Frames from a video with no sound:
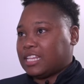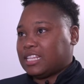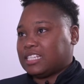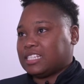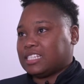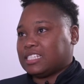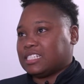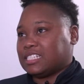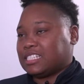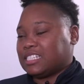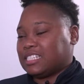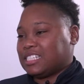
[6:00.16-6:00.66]

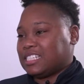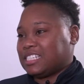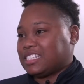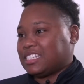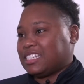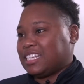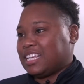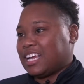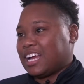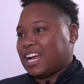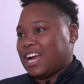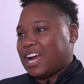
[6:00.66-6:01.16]
this
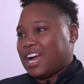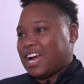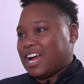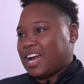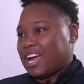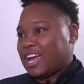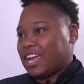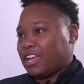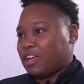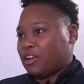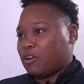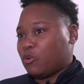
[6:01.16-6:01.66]

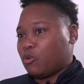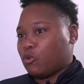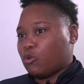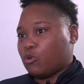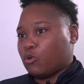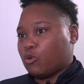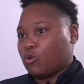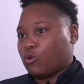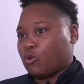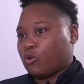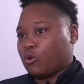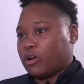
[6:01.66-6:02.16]
guy
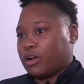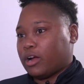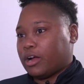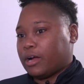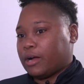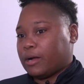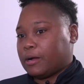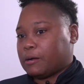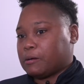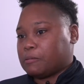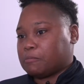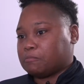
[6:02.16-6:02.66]
who
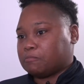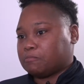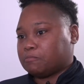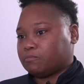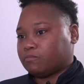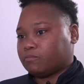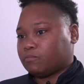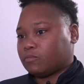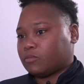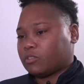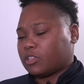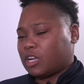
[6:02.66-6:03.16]

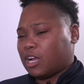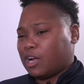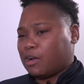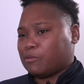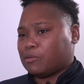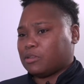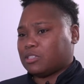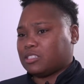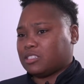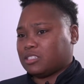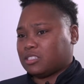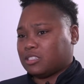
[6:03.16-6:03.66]
I
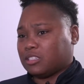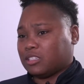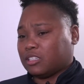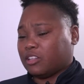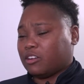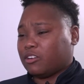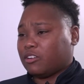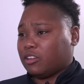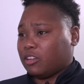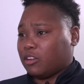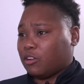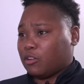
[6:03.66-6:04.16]
was
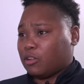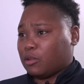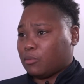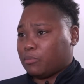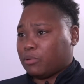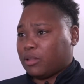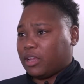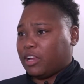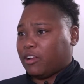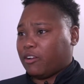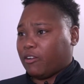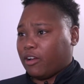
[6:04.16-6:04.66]
literally on the
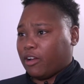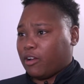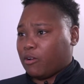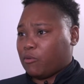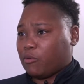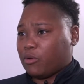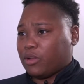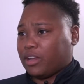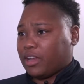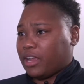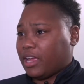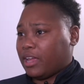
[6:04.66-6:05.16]
playground
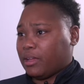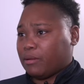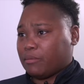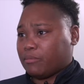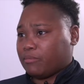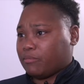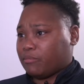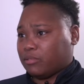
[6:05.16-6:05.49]
one day,